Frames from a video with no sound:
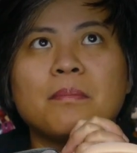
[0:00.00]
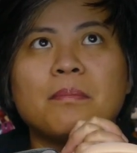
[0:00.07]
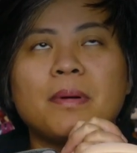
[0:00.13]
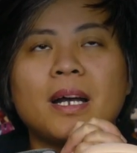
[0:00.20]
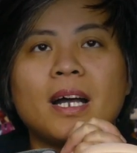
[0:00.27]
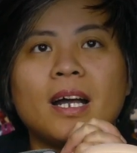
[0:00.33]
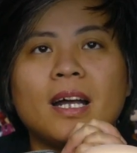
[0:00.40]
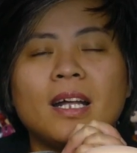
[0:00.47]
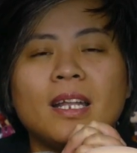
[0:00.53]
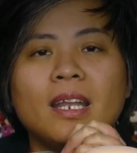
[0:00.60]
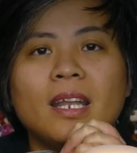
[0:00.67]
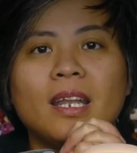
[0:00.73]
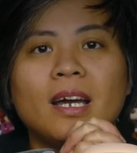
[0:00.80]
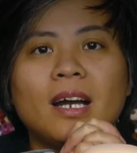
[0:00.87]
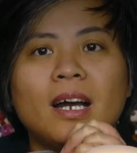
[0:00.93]
but
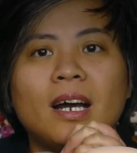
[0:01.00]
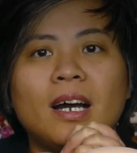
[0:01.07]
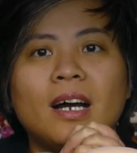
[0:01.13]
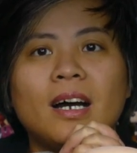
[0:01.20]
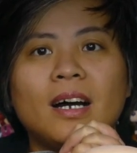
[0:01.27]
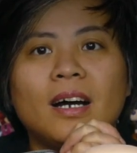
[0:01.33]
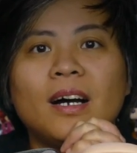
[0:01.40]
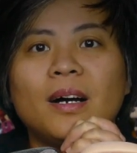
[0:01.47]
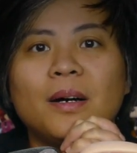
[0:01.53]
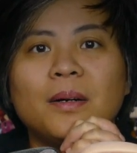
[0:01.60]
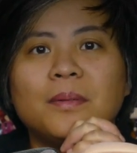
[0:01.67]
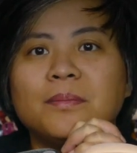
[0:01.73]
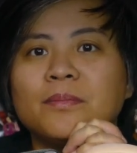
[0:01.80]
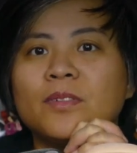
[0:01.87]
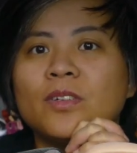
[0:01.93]

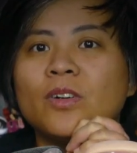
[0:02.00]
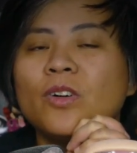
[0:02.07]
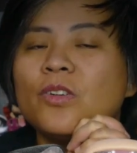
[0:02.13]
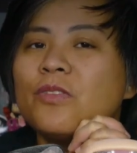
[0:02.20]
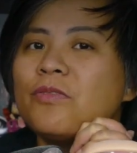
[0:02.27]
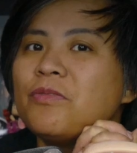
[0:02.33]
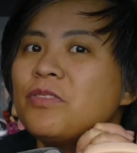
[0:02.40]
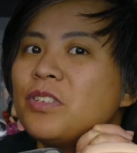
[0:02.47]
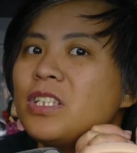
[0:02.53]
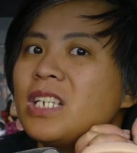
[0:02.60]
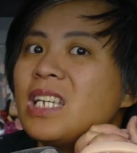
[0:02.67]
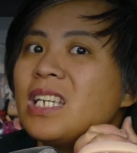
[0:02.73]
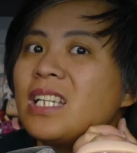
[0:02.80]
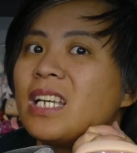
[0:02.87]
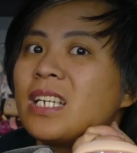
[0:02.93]

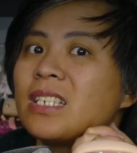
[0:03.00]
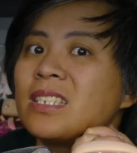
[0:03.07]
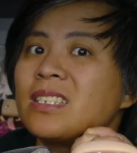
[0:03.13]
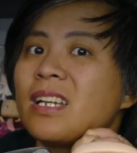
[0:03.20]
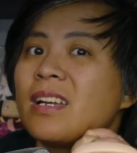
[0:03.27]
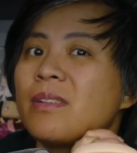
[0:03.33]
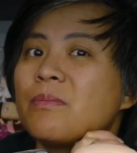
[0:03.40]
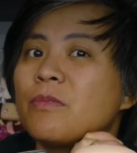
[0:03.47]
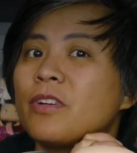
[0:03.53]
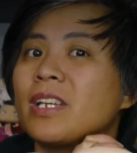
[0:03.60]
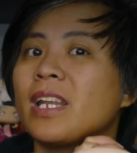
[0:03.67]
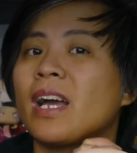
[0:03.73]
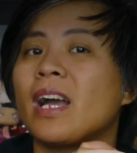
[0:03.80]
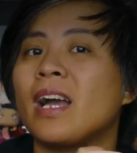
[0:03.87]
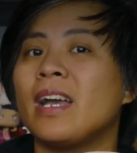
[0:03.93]
hopefully next time
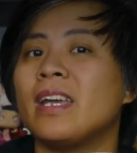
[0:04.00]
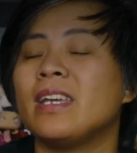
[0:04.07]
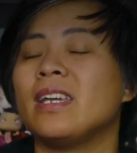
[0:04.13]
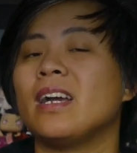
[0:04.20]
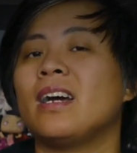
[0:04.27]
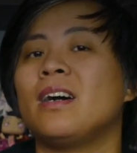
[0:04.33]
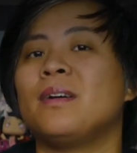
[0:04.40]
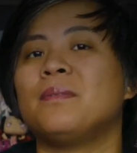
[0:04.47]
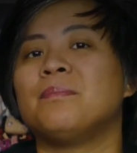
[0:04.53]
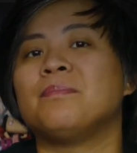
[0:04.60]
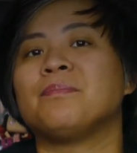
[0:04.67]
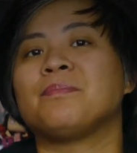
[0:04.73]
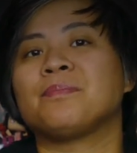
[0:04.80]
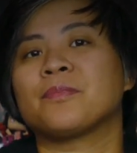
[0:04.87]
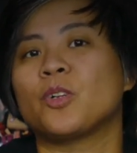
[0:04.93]
when
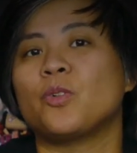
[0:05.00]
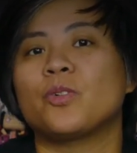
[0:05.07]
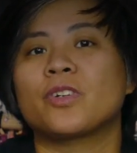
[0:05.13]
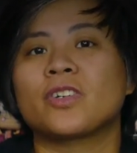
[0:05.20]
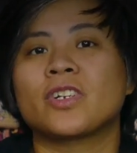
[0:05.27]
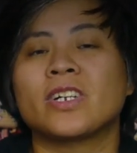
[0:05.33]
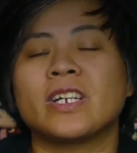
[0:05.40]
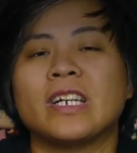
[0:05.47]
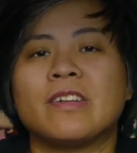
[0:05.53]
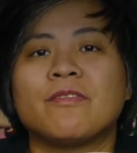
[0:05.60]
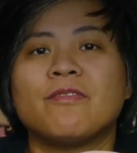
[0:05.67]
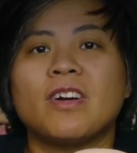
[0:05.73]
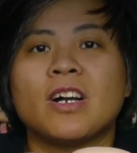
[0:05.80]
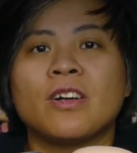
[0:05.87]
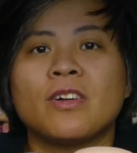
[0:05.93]
I order in
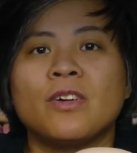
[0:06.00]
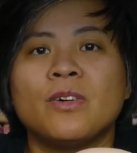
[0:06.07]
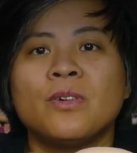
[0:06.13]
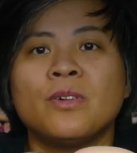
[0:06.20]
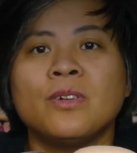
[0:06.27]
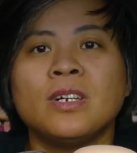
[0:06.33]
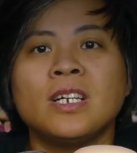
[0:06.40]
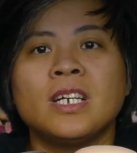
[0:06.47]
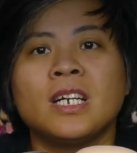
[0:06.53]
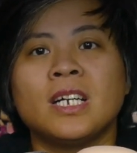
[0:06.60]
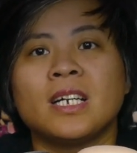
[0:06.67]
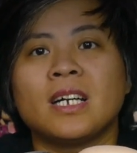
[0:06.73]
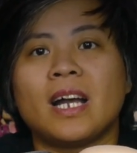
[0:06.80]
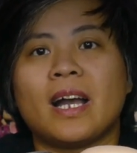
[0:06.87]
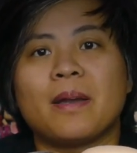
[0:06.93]
Funko,
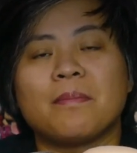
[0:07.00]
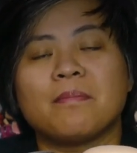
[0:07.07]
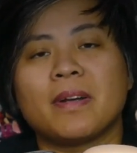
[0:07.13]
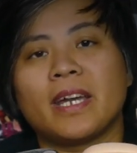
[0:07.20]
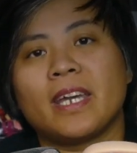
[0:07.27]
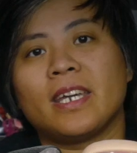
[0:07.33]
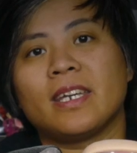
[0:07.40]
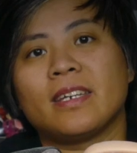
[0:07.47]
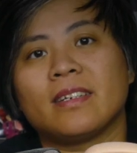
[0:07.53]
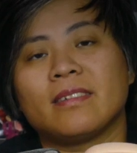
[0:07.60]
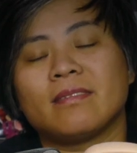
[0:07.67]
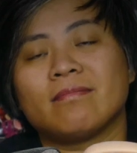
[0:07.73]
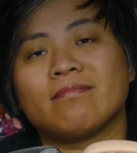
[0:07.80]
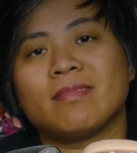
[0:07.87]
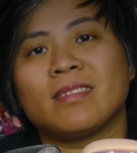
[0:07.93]
I might,
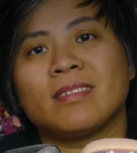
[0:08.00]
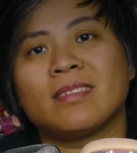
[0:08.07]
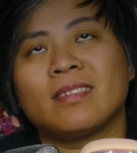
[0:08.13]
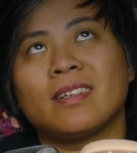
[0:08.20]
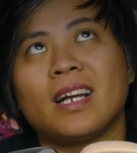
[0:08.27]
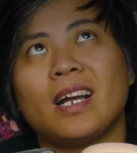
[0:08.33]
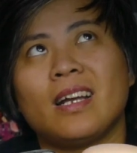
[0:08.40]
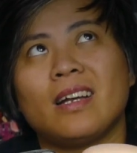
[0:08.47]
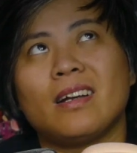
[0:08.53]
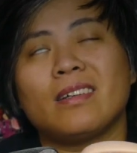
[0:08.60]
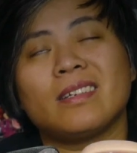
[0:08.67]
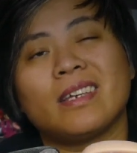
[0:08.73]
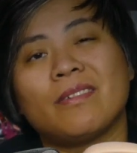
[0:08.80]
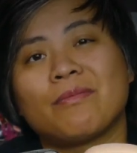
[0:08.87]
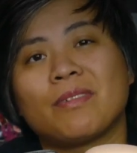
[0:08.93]

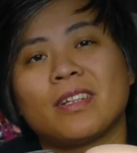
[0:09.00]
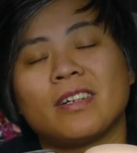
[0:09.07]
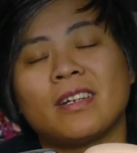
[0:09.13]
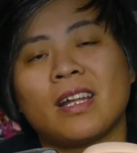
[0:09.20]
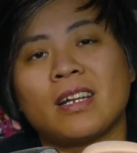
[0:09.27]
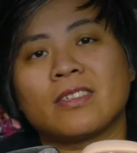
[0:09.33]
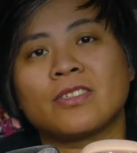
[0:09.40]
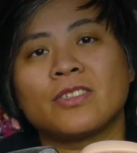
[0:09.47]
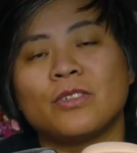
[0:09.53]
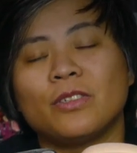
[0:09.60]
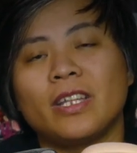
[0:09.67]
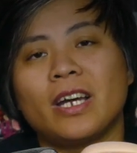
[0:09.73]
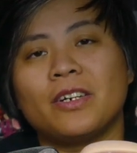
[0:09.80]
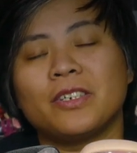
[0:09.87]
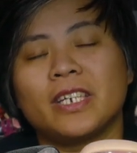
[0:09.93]
if they're not
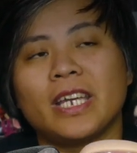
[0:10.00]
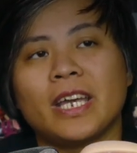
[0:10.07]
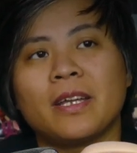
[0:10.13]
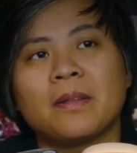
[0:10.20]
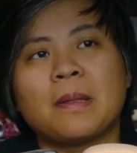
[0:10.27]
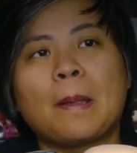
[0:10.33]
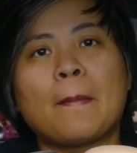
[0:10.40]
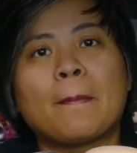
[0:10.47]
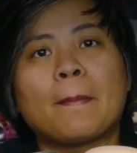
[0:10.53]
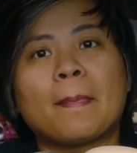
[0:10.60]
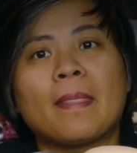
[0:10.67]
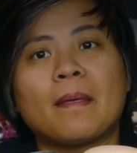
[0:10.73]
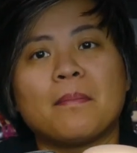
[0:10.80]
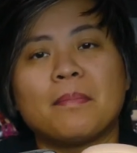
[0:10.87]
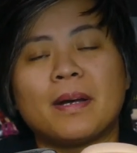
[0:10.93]
sold out yet.
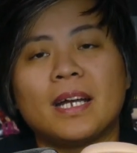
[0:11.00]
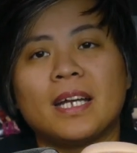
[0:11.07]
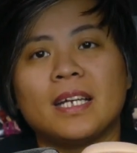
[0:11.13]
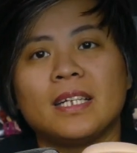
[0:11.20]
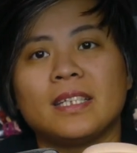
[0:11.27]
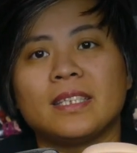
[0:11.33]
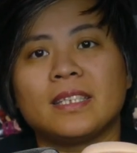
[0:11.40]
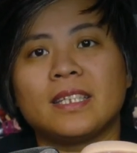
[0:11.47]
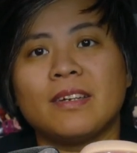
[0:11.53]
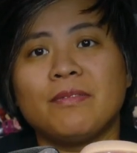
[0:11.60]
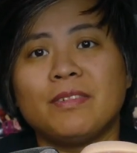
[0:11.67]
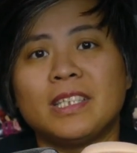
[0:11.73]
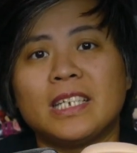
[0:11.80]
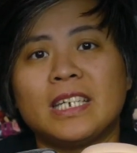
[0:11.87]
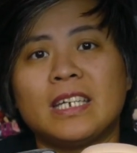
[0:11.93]
But
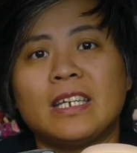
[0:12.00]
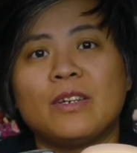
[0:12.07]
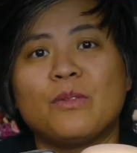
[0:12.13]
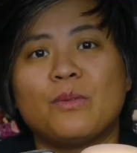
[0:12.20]
definitely